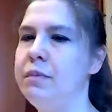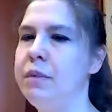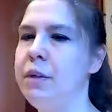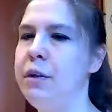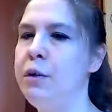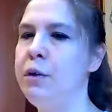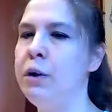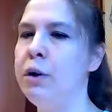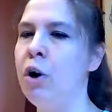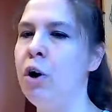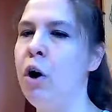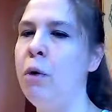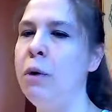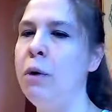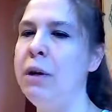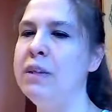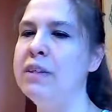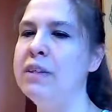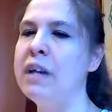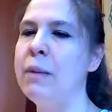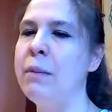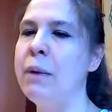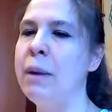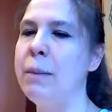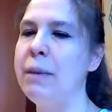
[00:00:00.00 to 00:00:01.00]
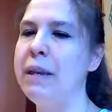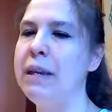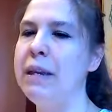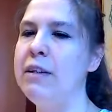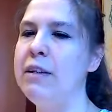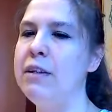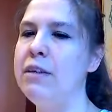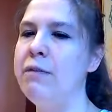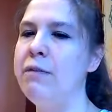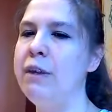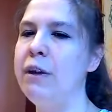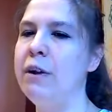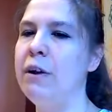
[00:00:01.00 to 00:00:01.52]
You can always come up
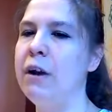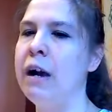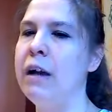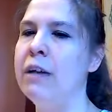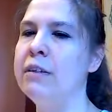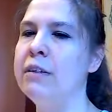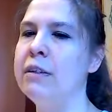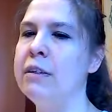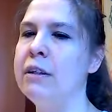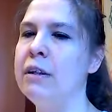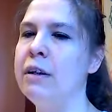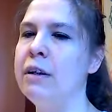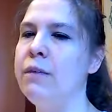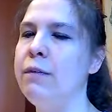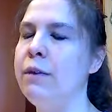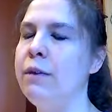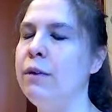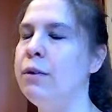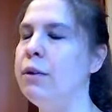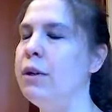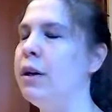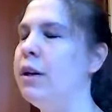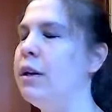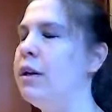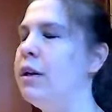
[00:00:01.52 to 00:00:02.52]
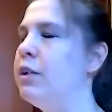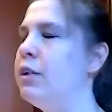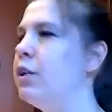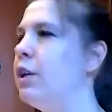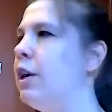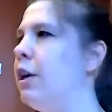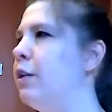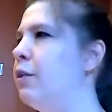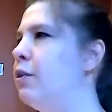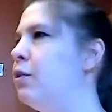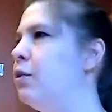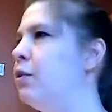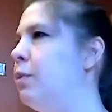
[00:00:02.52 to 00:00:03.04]
into Virasana if you're done in
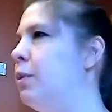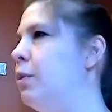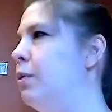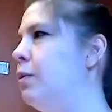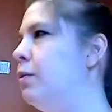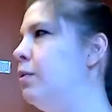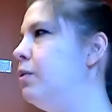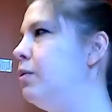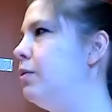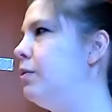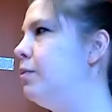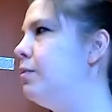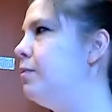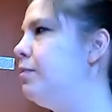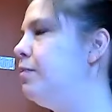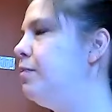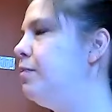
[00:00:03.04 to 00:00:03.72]
child's pose.